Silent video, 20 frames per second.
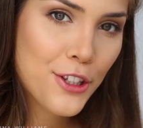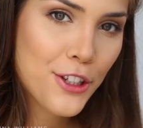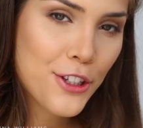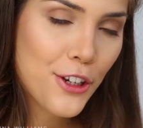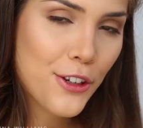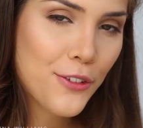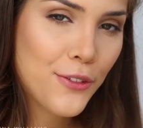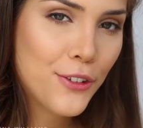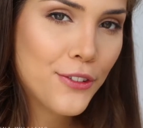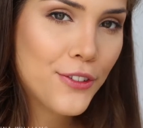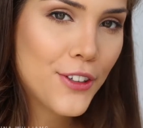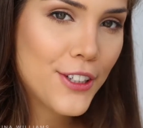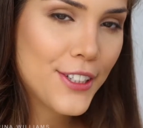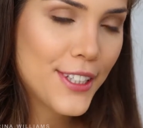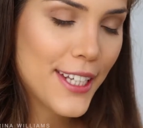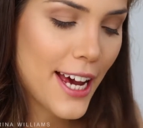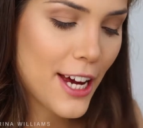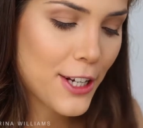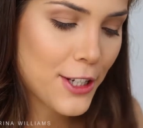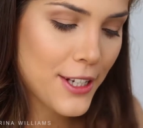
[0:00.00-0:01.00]
So for
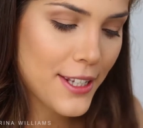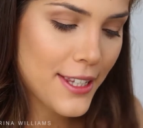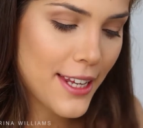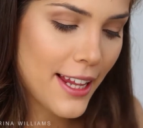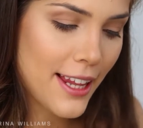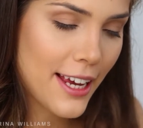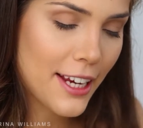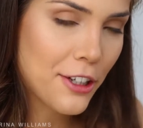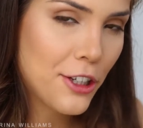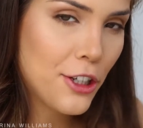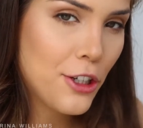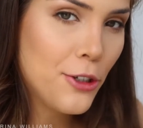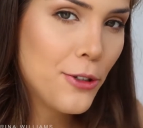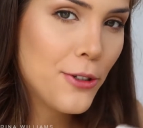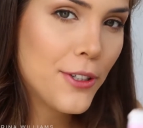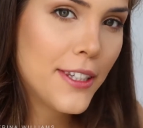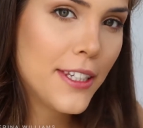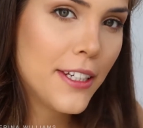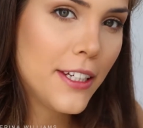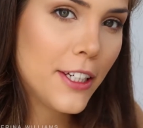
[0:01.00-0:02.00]
false lashes, I like to
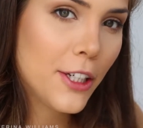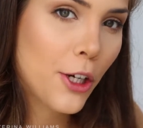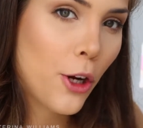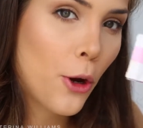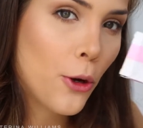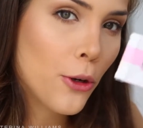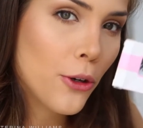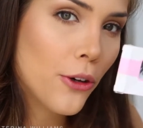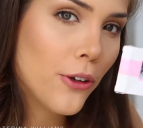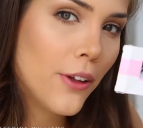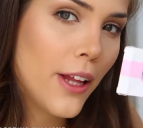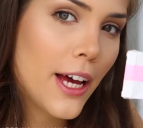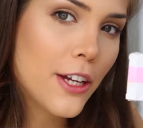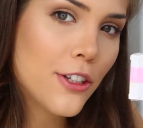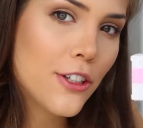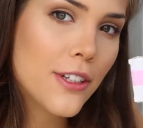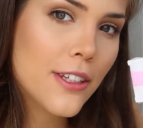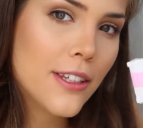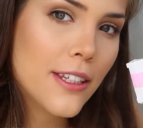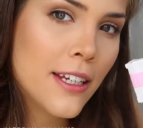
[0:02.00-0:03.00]
use the Cocoa
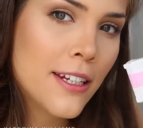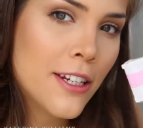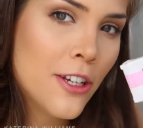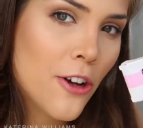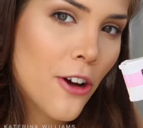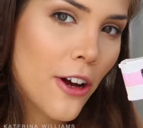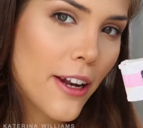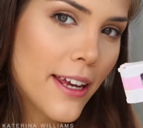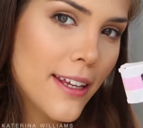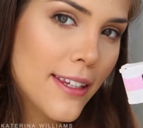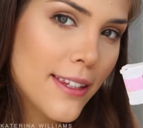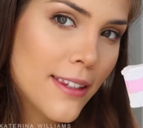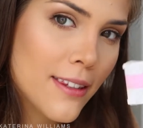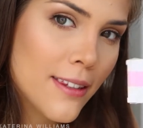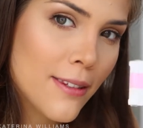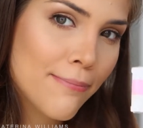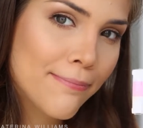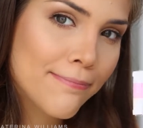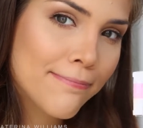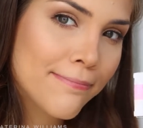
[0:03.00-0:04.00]
Lashes in
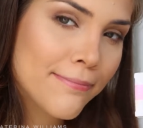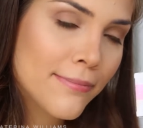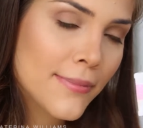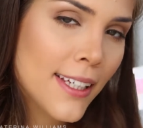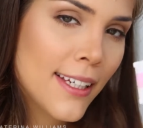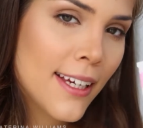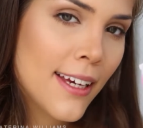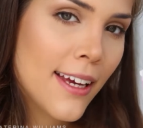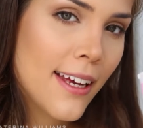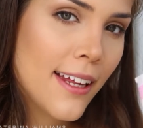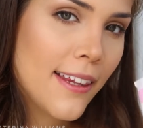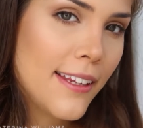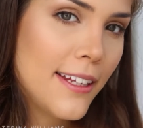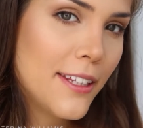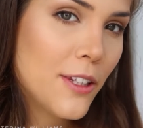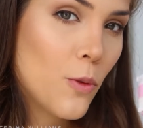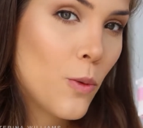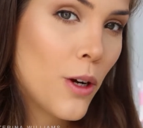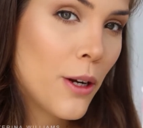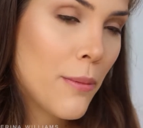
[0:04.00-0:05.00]
Goddess.
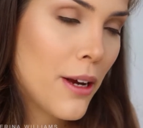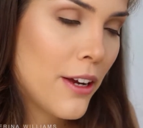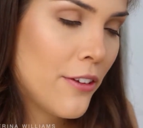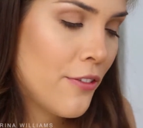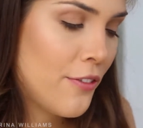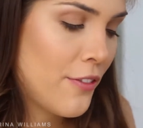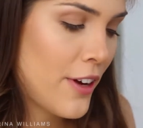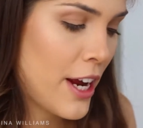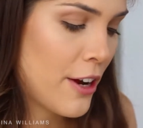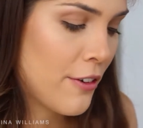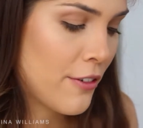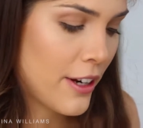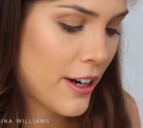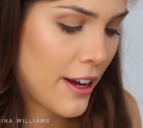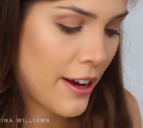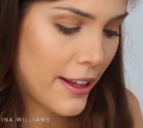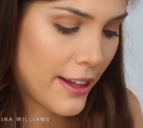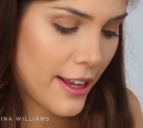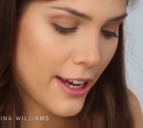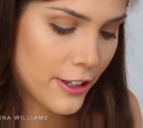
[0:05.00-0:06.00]
These are one of my
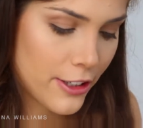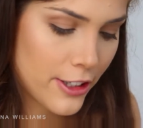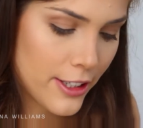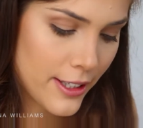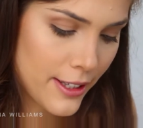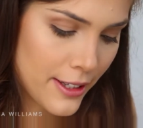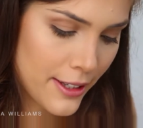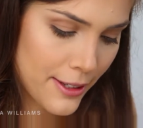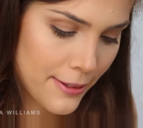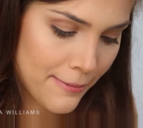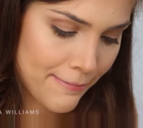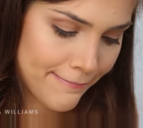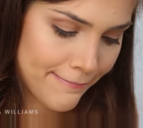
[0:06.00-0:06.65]
favorite eyelashes.